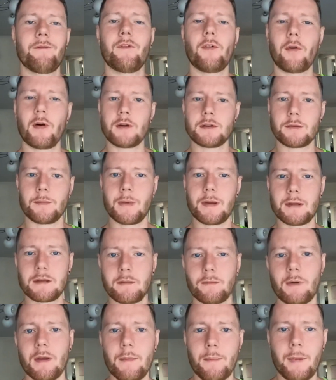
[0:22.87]
400
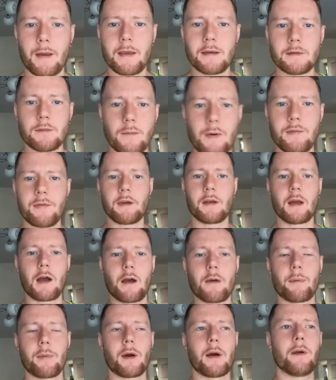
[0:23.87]
meter repeats with the
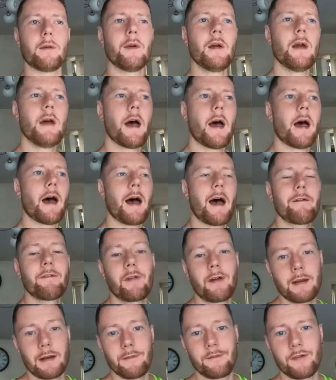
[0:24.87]
GoPro. I haven't
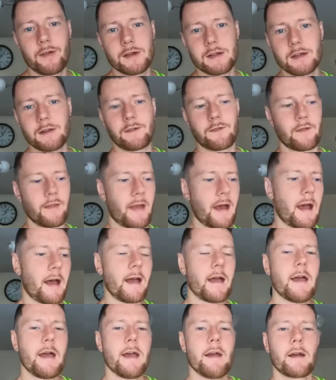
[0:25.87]
got any footage for
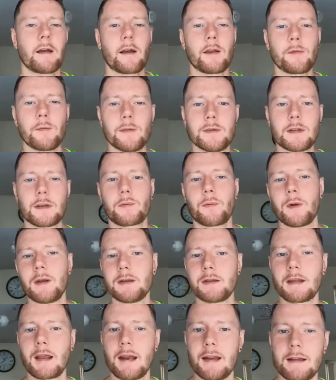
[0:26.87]
that because we just
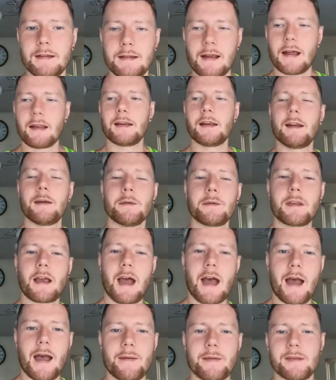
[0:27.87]
wanted to get it done and it was
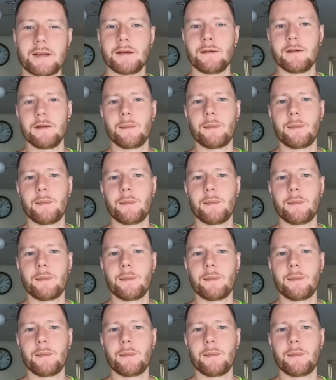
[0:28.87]
absolutely